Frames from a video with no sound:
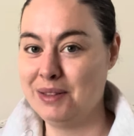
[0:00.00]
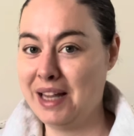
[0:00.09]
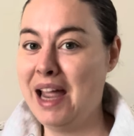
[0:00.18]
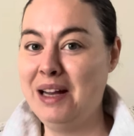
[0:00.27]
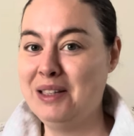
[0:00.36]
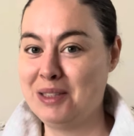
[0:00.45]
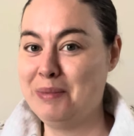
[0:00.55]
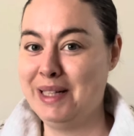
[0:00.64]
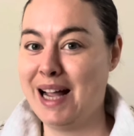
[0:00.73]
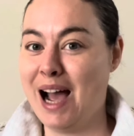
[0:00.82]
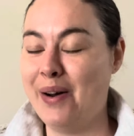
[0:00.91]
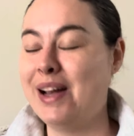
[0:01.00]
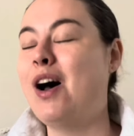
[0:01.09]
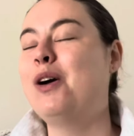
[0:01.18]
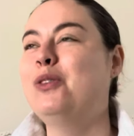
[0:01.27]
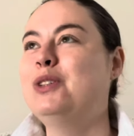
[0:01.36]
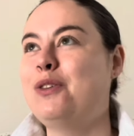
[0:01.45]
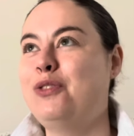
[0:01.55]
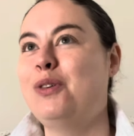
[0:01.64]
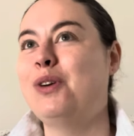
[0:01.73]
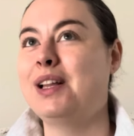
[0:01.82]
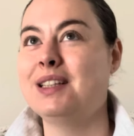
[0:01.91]
getting to me now. And I also
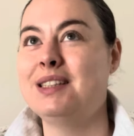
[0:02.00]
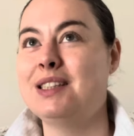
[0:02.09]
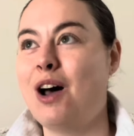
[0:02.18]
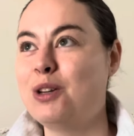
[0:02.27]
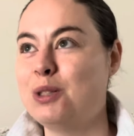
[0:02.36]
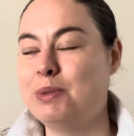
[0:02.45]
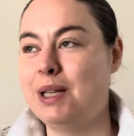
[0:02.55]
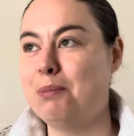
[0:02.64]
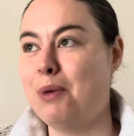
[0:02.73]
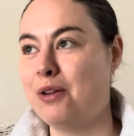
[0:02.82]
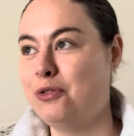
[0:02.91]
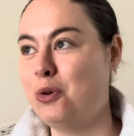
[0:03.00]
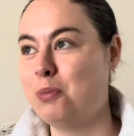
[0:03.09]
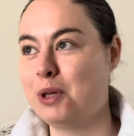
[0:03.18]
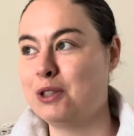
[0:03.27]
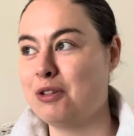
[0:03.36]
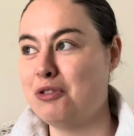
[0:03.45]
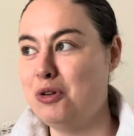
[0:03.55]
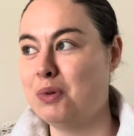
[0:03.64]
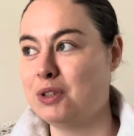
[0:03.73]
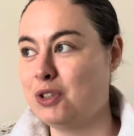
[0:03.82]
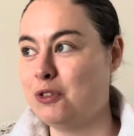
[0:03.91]
feel like this is 100% my fault because I knew
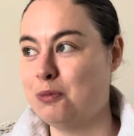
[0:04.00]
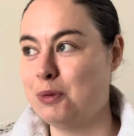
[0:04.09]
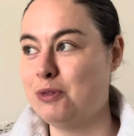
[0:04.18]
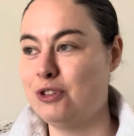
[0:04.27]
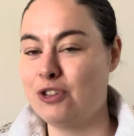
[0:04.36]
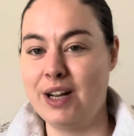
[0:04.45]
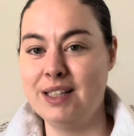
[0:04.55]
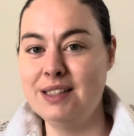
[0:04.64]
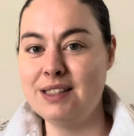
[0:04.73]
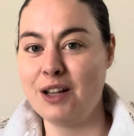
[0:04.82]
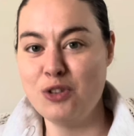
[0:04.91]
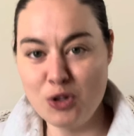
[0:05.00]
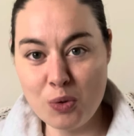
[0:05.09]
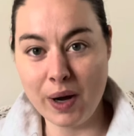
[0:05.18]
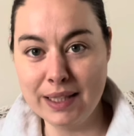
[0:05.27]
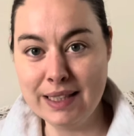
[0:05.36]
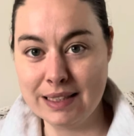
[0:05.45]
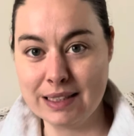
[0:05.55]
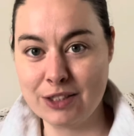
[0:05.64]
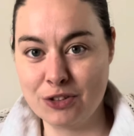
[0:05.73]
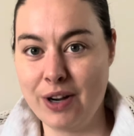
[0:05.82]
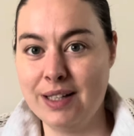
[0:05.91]
I should have bought new trainers. I knew I needed
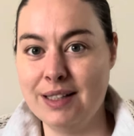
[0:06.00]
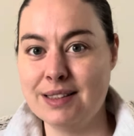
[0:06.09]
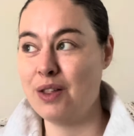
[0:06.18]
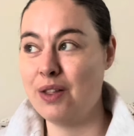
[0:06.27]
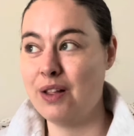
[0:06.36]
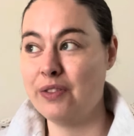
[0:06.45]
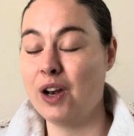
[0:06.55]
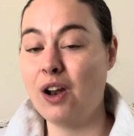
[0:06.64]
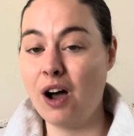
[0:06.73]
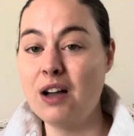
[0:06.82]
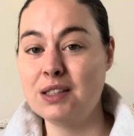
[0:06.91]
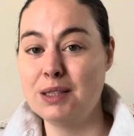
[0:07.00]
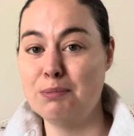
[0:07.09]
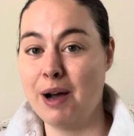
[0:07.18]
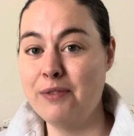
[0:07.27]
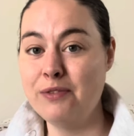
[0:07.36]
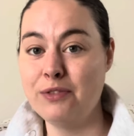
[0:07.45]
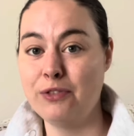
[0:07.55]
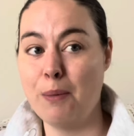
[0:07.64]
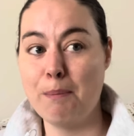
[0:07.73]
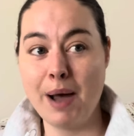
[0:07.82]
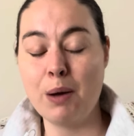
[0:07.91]
the trainers. The last month,
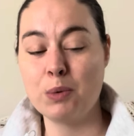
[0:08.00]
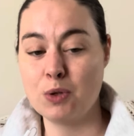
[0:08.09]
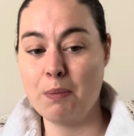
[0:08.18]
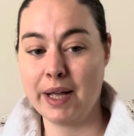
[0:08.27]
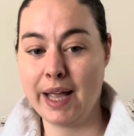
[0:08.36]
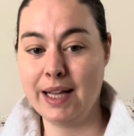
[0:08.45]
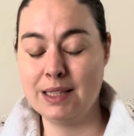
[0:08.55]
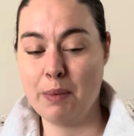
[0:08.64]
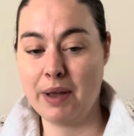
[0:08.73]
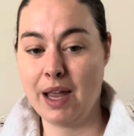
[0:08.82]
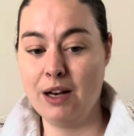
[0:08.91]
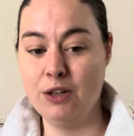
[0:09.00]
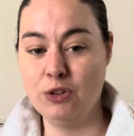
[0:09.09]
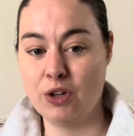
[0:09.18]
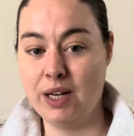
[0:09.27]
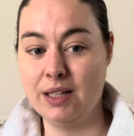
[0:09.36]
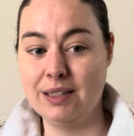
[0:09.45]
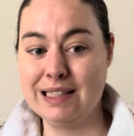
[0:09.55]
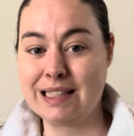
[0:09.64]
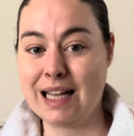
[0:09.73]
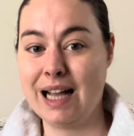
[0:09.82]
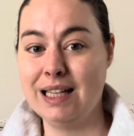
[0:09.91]
Matt was on my case about getting new
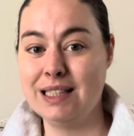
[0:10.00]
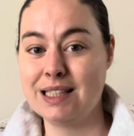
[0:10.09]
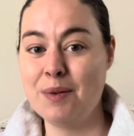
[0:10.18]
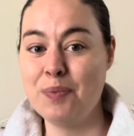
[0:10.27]
trainers and